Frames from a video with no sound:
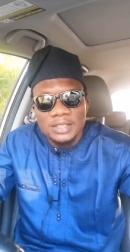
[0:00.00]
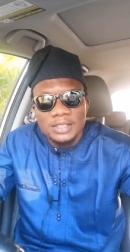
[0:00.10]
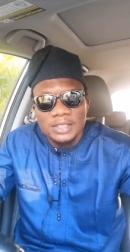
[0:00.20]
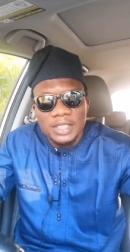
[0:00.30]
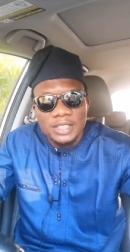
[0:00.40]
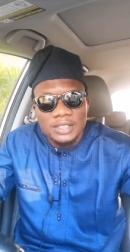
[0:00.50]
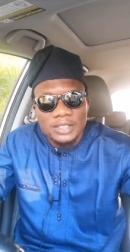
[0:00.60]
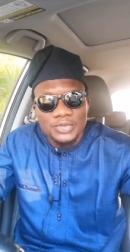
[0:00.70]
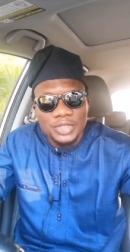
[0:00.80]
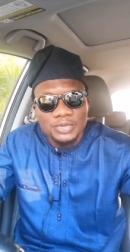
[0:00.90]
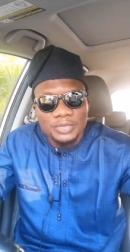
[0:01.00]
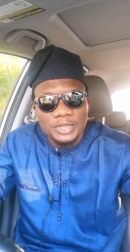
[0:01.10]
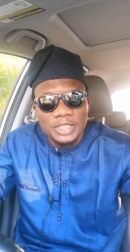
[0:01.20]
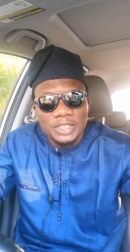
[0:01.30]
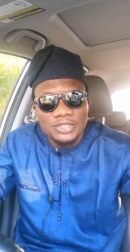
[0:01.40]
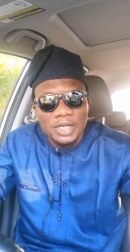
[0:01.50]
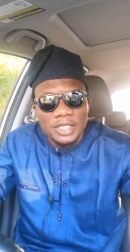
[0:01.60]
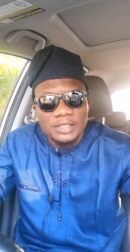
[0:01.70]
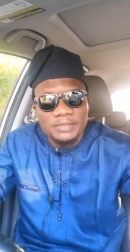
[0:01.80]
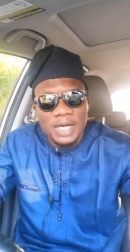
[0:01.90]
Today we will be
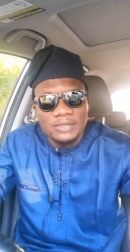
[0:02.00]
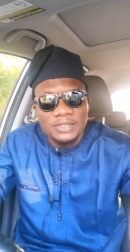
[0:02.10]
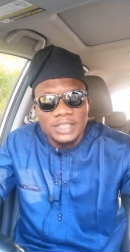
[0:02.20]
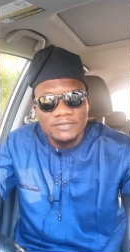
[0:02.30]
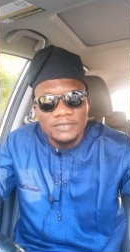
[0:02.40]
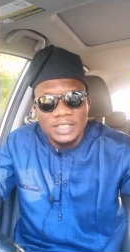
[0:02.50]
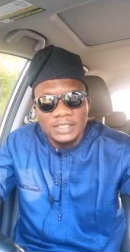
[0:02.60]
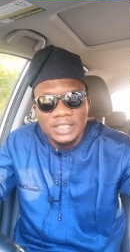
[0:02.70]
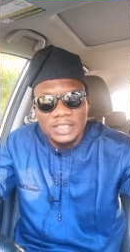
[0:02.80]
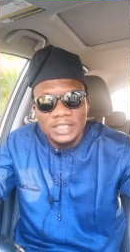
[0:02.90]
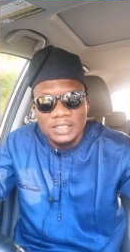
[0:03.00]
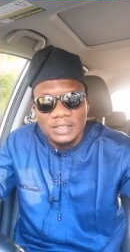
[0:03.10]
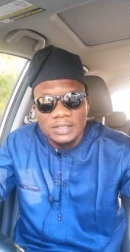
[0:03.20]
talking about a very